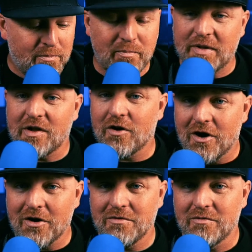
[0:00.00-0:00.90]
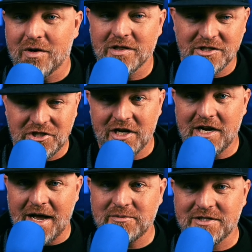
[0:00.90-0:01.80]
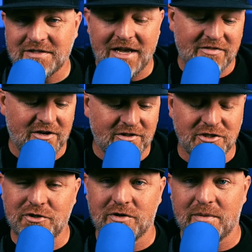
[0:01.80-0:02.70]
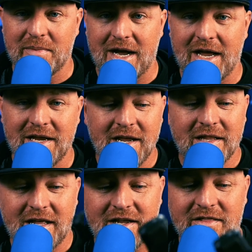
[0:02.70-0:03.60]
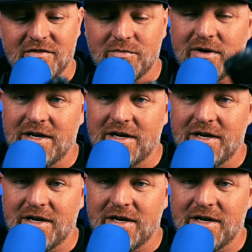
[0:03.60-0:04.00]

But there are legit options out there that you can buy, like this one